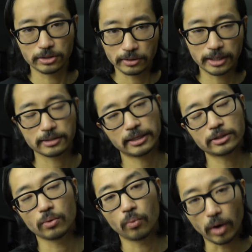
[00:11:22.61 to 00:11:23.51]
So
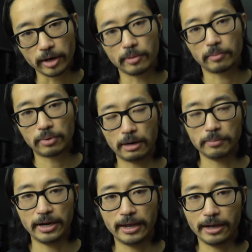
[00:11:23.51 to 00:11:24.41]
that's one
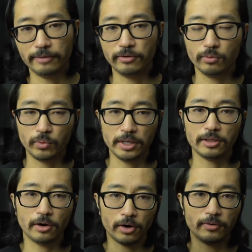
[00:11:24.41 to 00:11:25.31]
problem that I have with
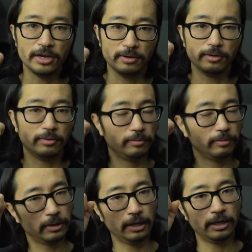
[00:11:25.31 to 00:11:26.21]
the heart rate
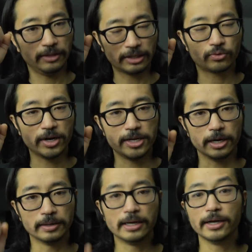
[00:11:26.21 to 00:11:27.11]
that's right
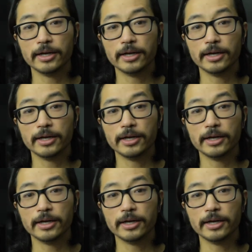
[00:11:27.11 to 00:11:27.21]
here.